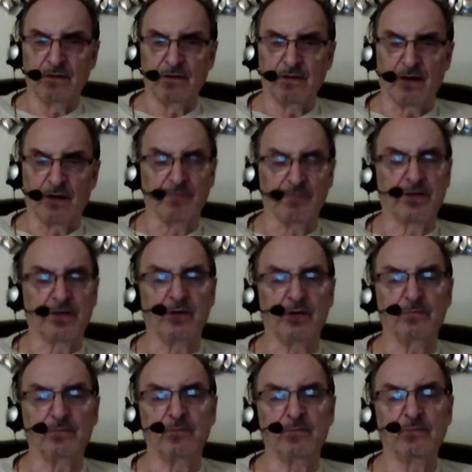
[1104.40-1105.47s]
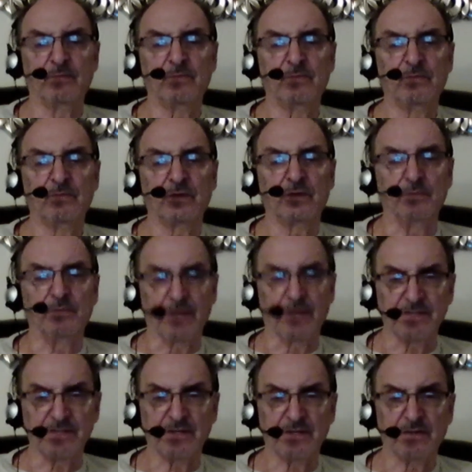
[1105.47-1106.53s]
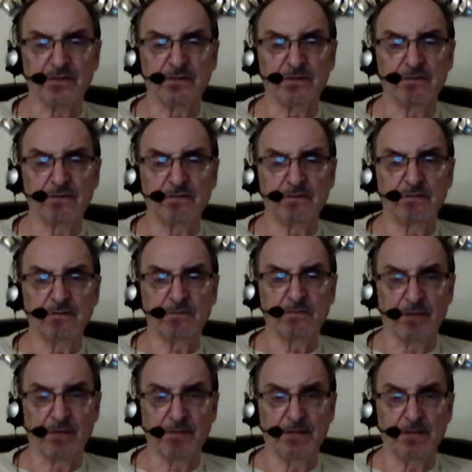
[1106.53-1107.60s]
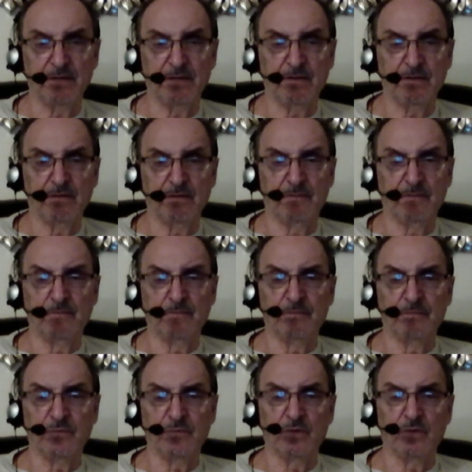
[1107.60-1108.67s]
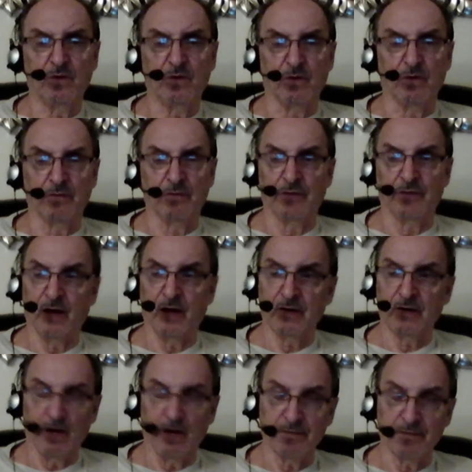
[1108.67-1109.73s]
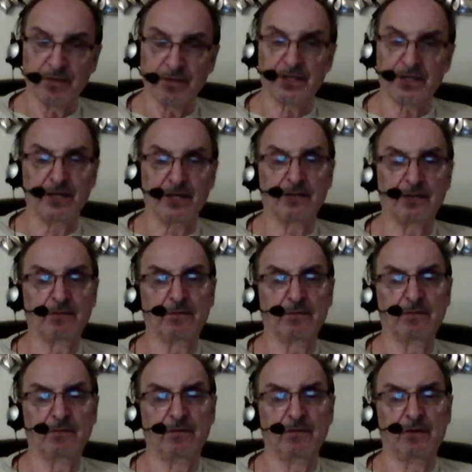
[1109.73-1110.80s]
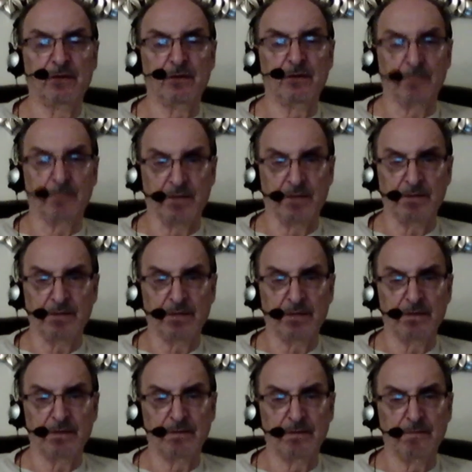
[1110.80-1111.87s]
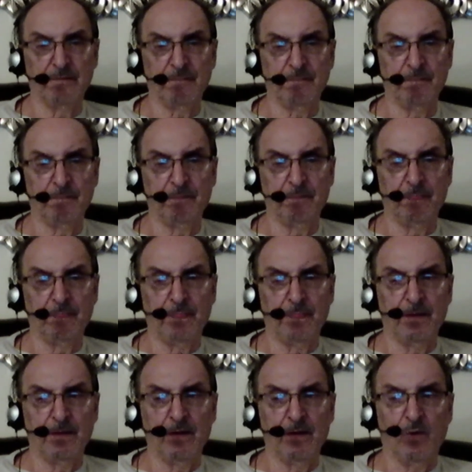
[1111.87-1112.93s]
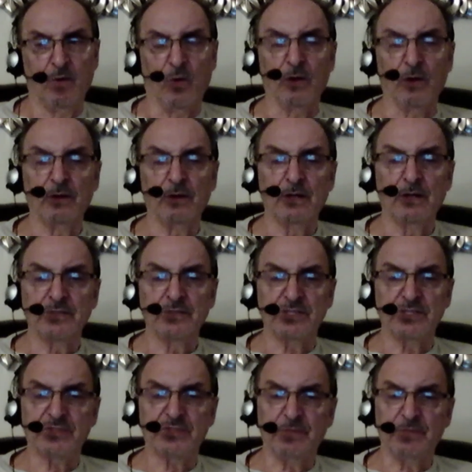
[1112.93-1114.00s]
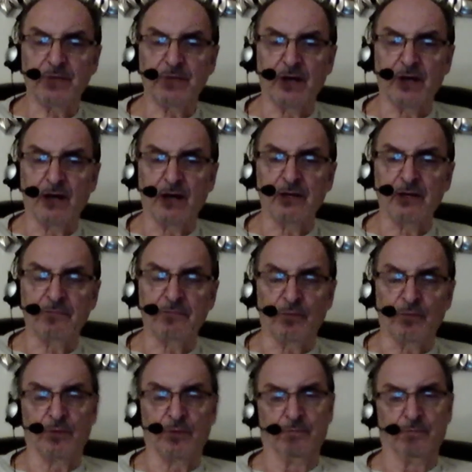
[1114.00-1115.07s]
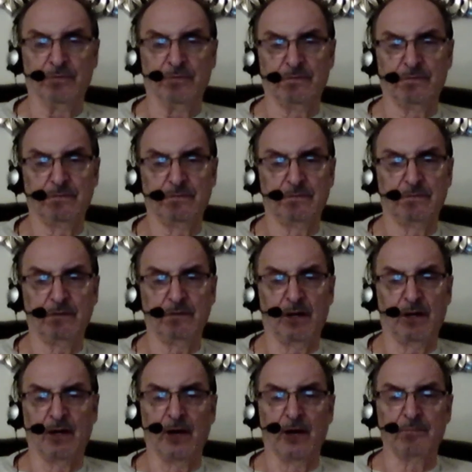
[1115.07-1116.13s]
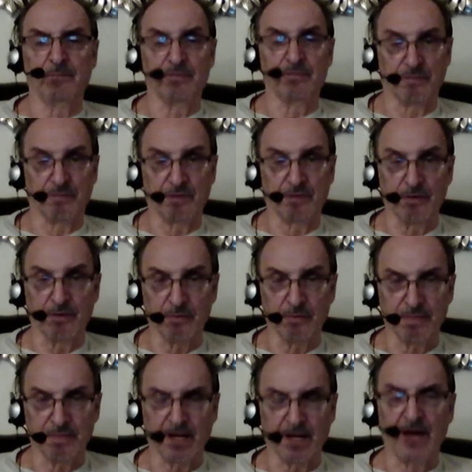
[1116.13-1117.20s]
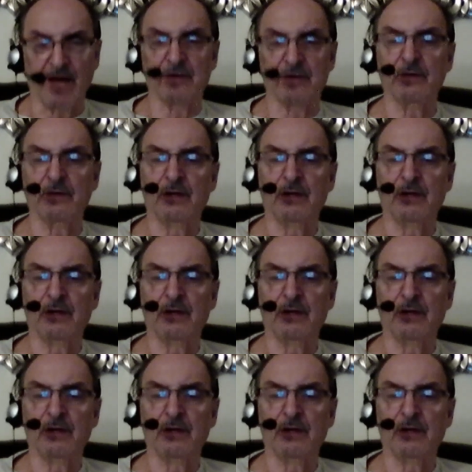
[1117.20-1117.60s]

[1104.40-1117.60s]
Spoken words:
have become complacent, maybe, or thought, unthinking, maybe, or just simply uninformed. And I prefer to go with the latter,